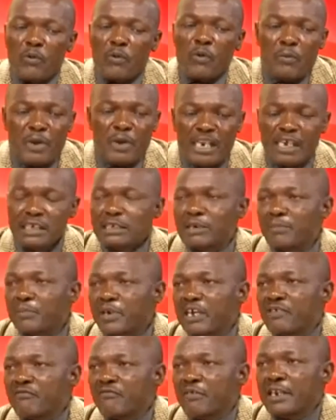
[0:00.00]
Women
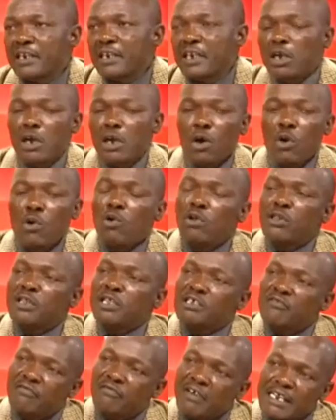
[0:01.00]
Enterprise Fund. All
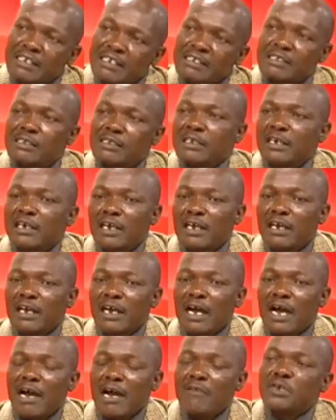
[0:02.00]
these funds
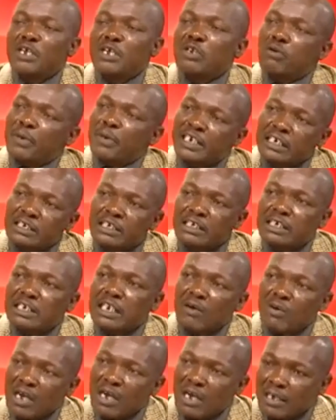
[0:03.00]
have been operating
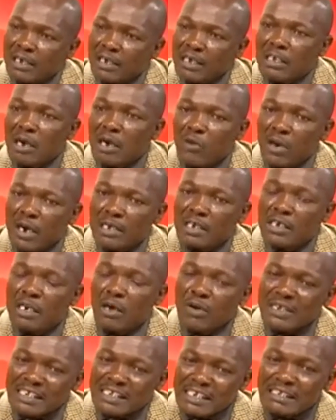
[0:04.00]
in our in our in
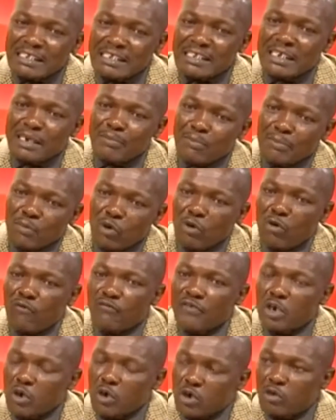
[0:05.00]
our system
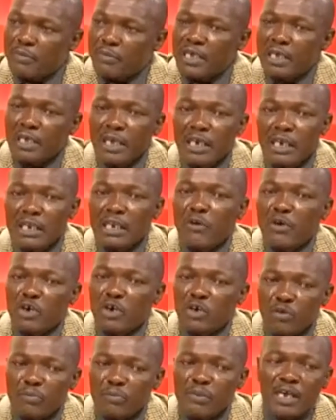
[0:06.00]
of yeah. economy yeah. in our
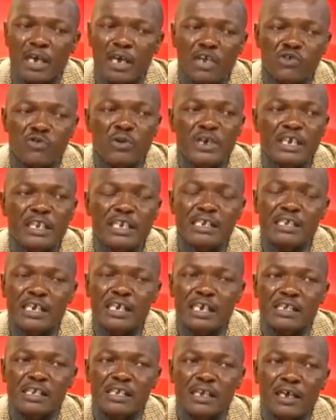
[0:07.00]
economy so in this
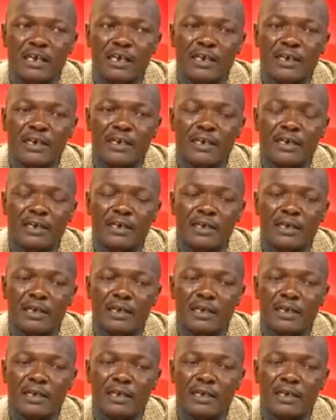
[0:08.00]
case uh,